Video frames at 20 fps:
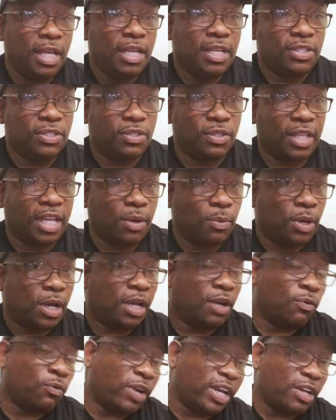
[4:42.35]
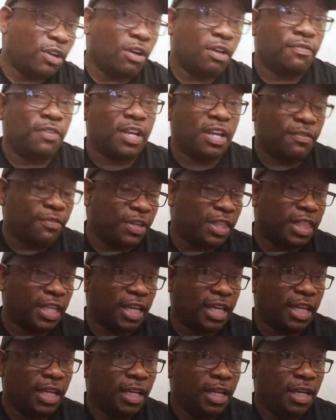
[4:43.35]
So that way I can write off
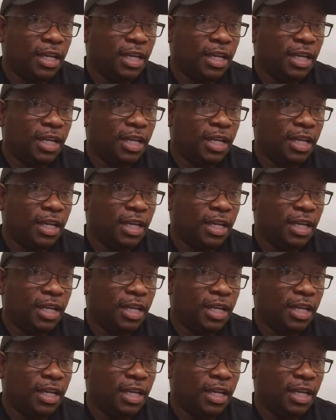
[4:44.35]
everything